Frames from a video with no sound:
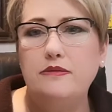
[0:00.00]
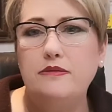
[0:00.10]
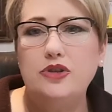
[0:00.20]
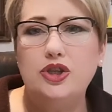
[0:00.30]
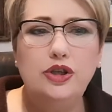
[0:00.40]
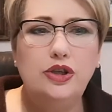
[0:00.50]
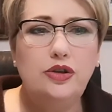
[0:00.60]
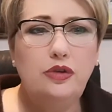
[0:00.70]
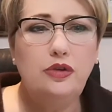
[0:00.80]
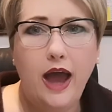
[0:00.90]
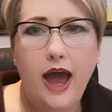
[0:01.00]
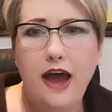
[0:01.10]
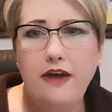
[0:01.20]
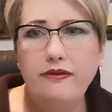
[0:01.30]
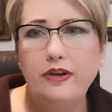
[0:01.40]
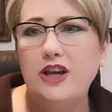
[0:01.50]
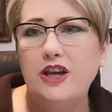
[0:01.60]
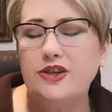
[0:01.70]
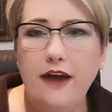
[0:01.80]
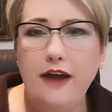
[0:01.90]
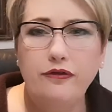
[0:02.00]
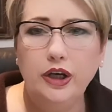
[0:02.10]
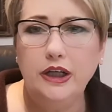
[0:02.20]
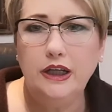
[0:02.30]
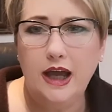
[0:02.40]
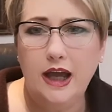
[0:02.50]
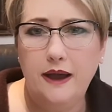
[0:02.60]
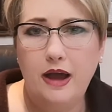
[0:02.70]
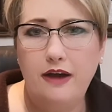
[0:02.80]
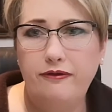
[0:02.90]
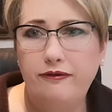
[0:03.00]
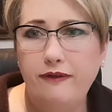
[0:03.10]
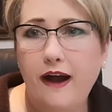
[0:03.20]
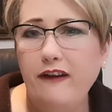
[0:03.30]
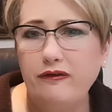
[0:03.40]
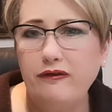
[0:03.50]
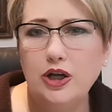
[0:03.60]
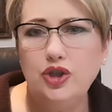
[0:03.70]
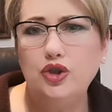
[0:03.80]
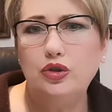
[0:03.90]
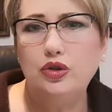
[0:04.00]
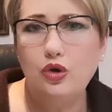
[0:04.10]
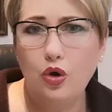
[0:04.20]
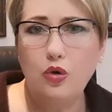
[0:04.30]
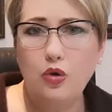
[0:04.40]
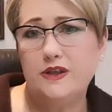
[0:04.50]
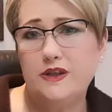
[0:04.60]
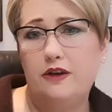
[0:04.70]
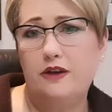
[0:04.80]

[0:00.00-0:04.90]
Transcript: Do you have, so I've got a 5-module course on